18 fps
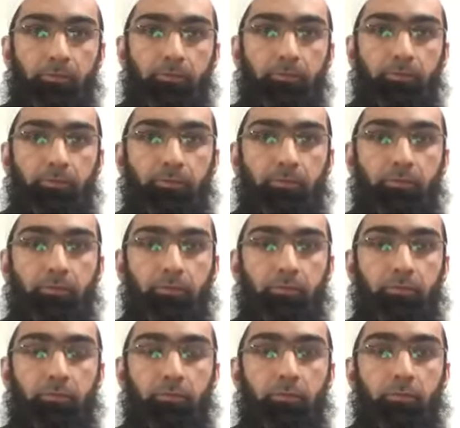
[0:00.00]

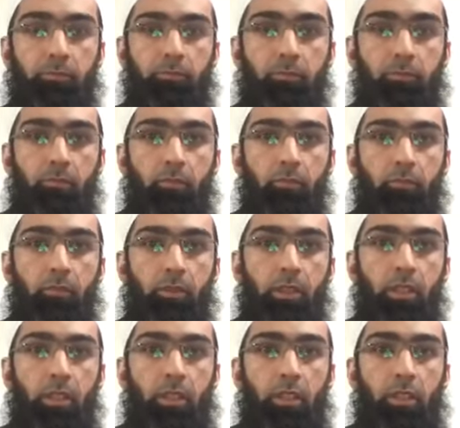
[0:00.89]

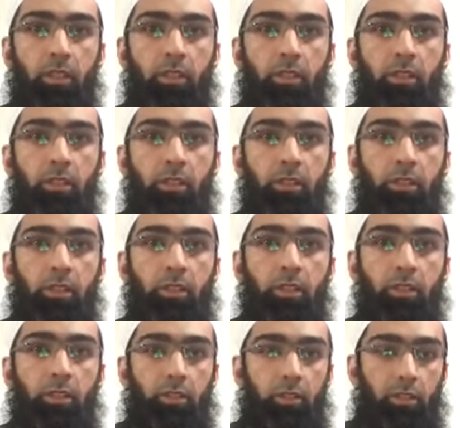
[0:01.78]

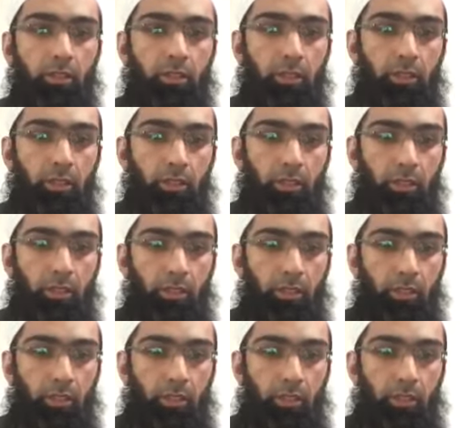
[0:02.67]

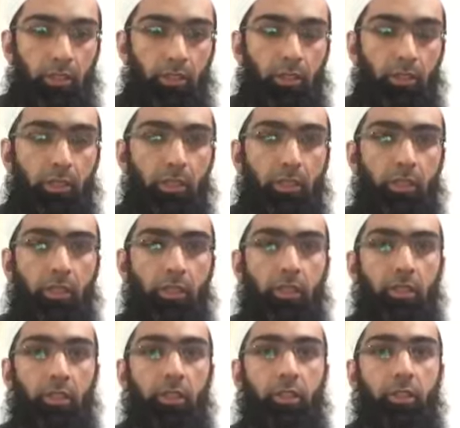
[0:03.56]

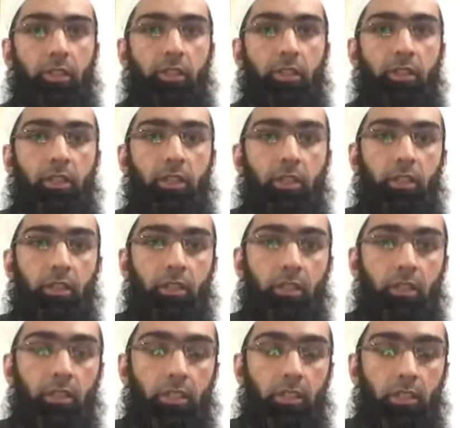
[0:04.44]

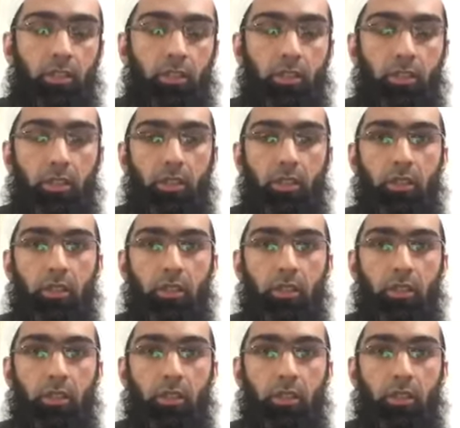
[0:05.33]
(silence)